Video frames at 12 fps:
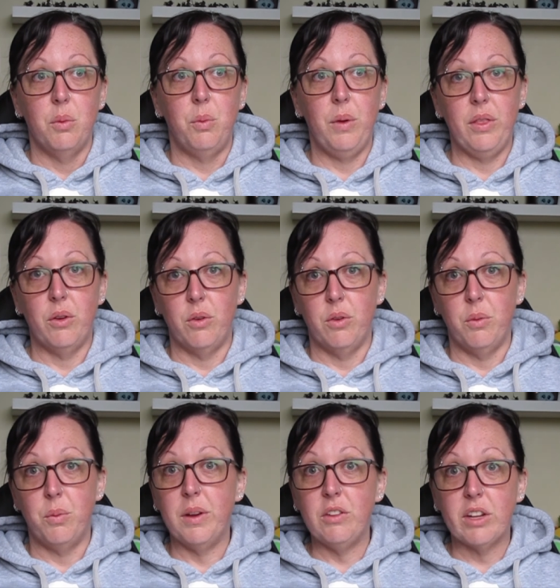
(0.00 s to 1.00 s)
whether
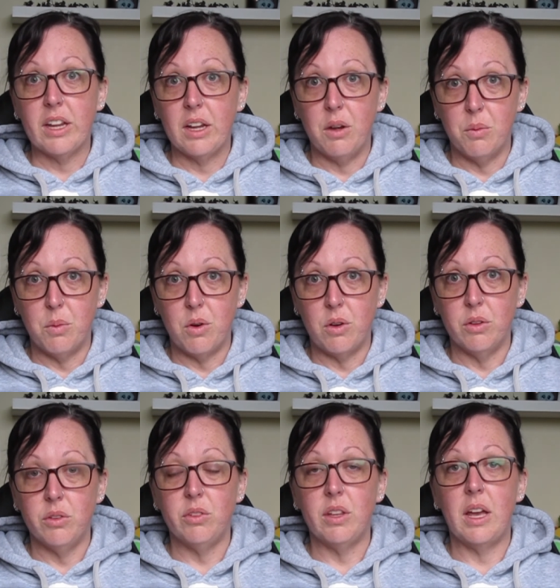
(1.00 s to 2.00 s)
which king it
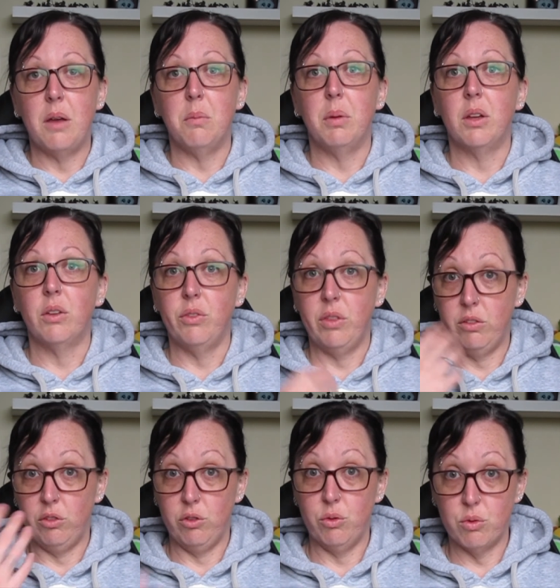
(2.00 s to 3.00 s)
was um, because the
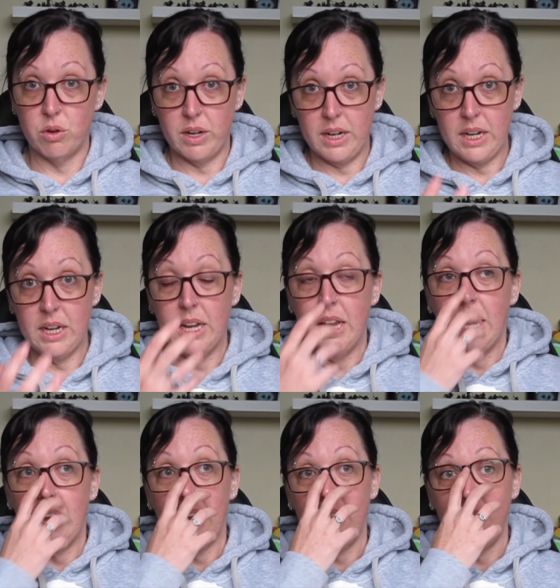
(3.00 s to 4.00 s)
story
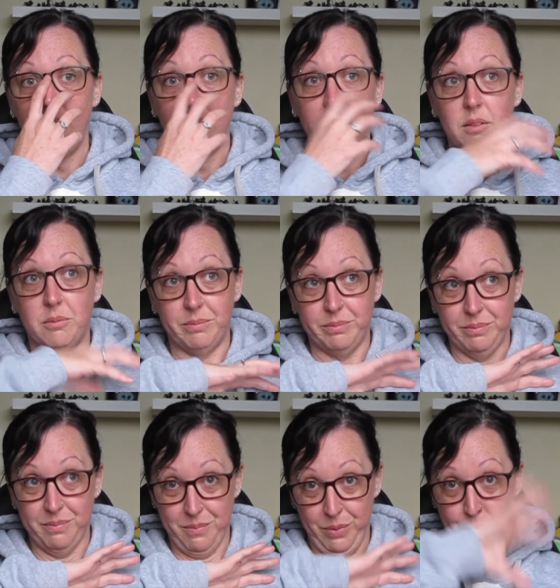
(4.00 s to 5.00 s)
is
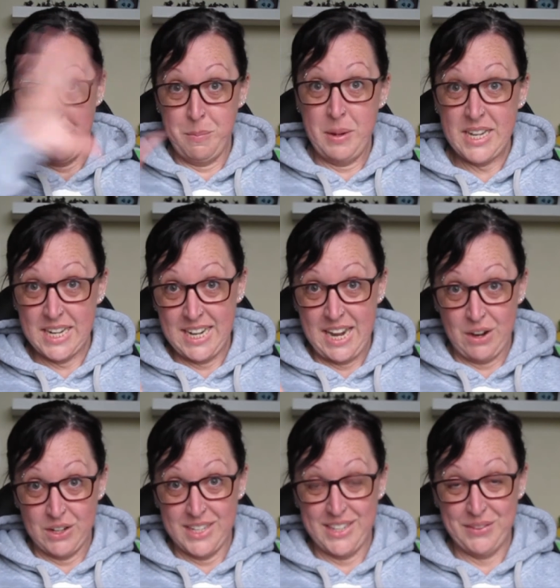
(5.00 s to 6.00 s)
the meta
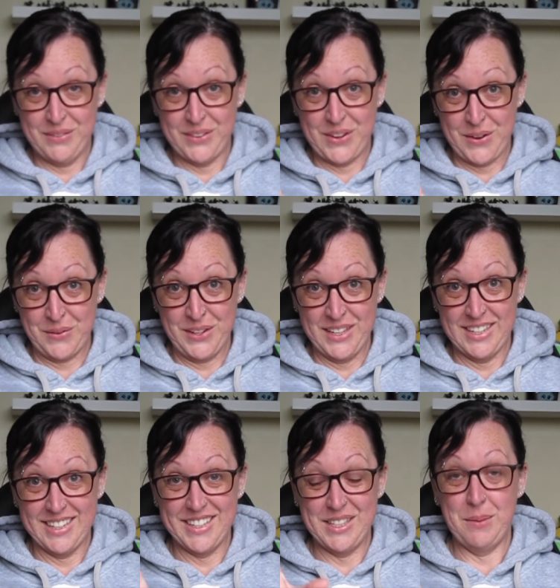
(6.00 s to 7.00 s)
narrative of
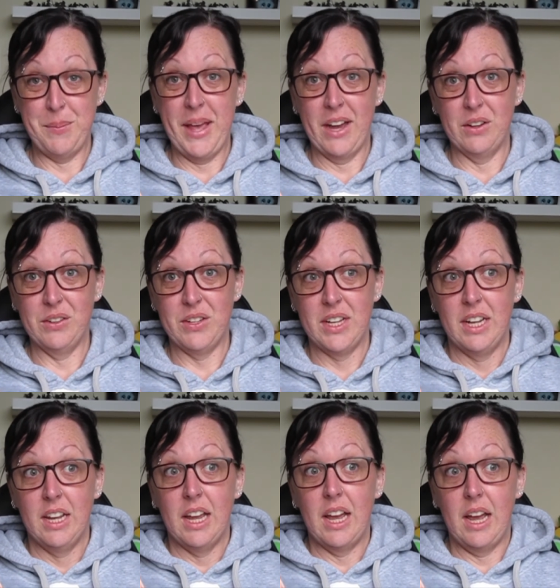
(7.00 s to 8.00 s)
it is about
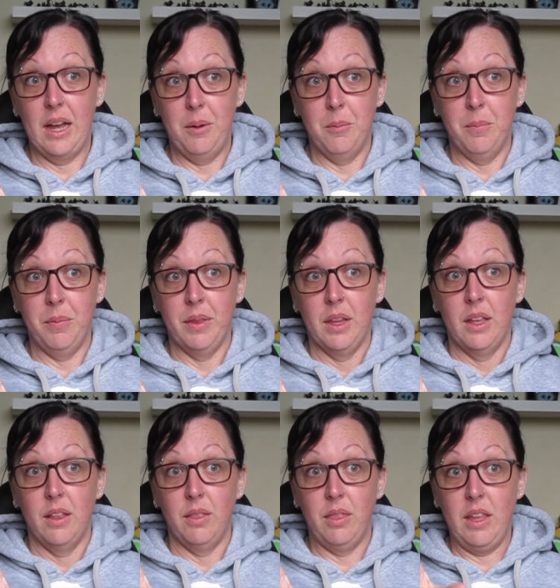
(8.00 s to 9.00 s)
um,
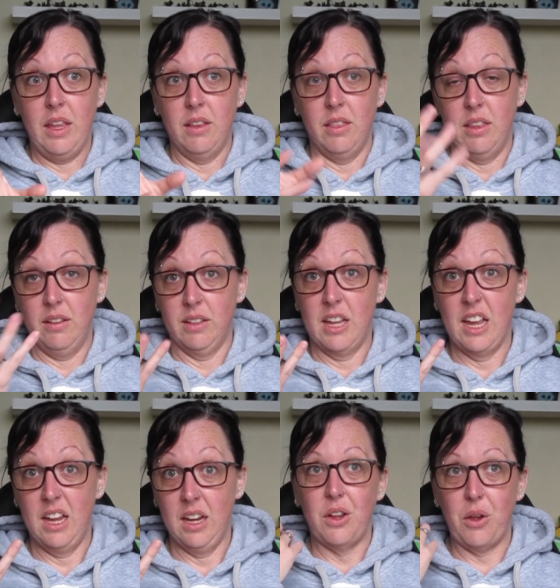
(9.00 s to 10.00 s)
the, this
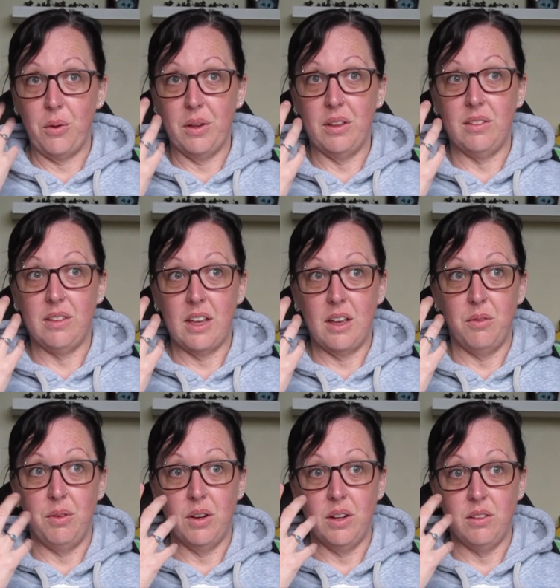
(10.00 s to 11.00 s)
king who is uh,
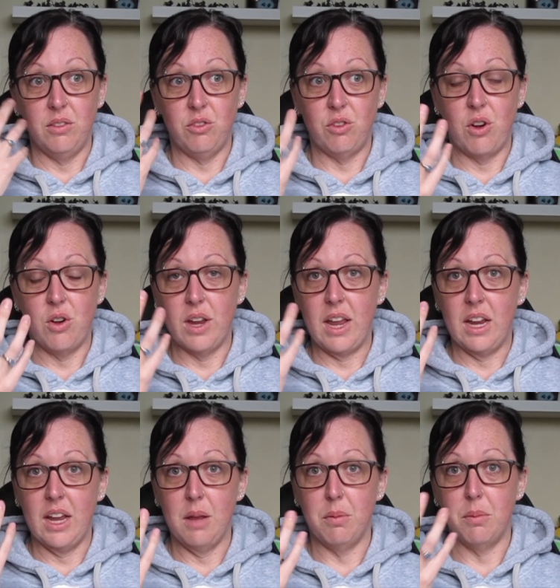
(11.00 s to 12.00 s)
very strong and
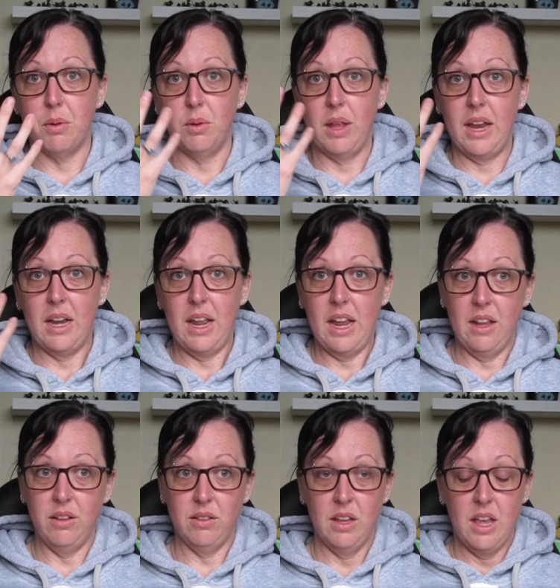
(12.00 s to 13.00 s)
capable and
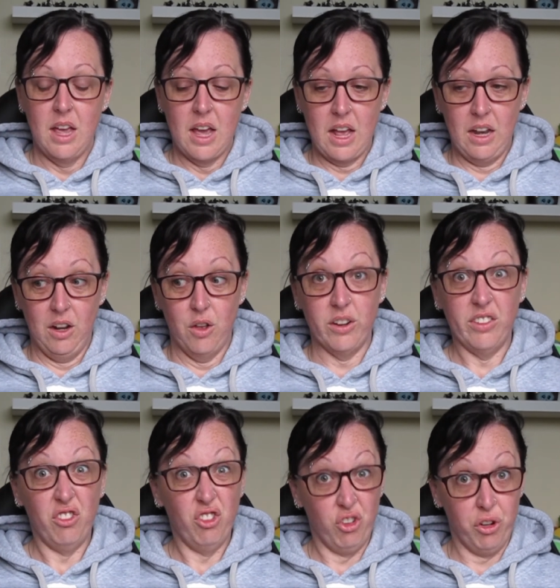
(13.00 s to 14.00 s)
has a lot of
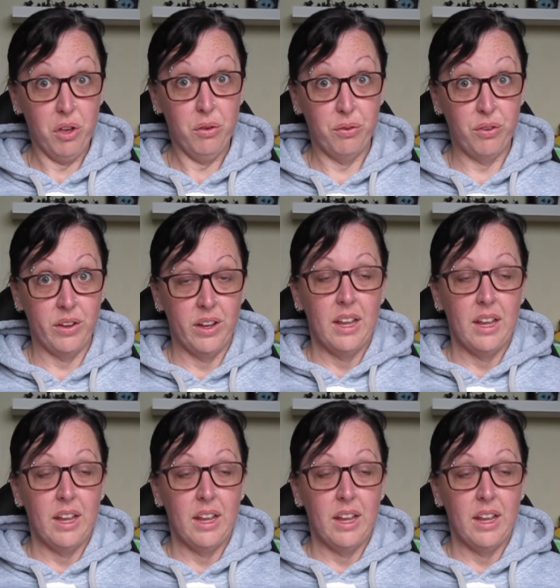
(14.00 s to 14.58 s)
stuff